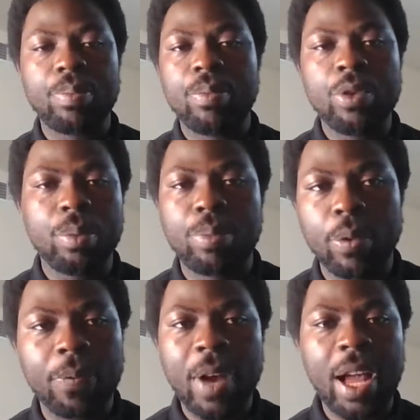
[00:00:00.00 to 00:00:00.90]
your
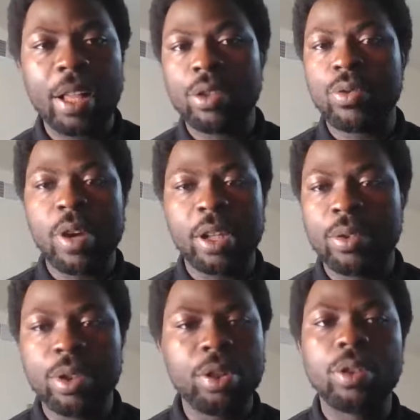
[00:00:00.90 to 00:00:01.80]
profile. You are
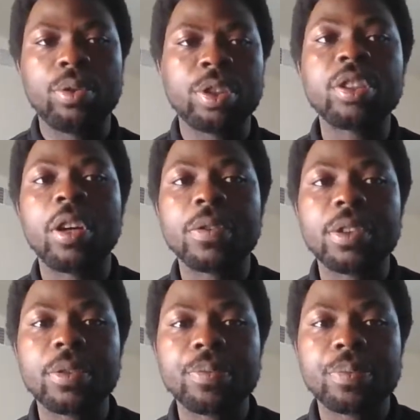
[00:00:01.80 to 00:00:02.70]
doing all those stuff.
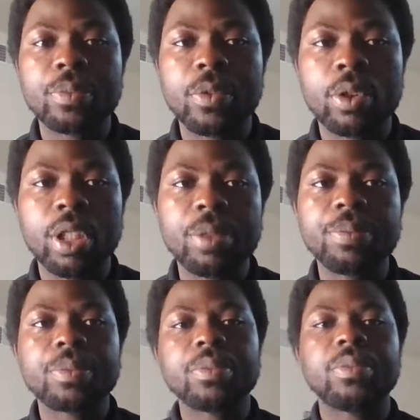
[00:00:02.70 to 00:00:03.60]
Okay.
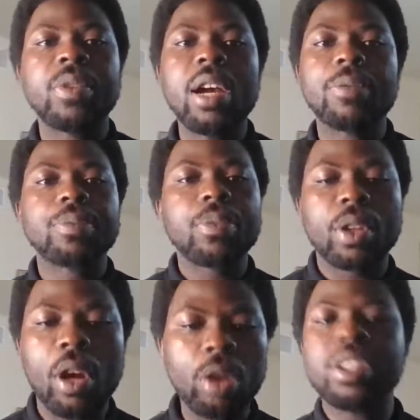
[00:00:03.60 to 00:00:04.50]
Now,
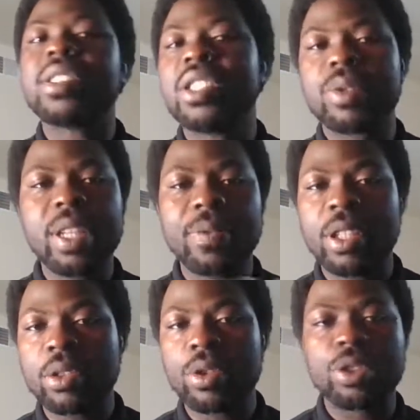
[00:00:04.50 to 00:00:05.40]
all these things will
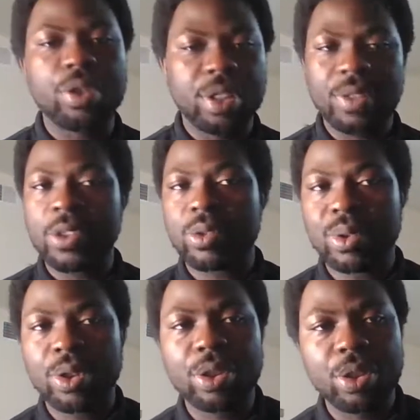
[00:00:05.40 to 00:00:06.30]
definitely go into your CV. It will
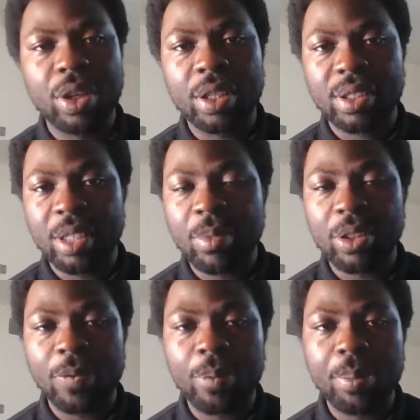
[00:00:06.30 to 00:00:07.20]
go into your statement
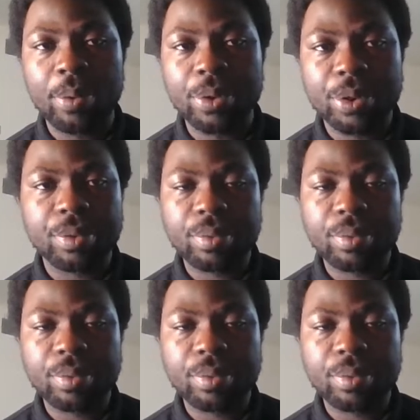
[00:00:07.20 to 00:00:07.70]
of purpose.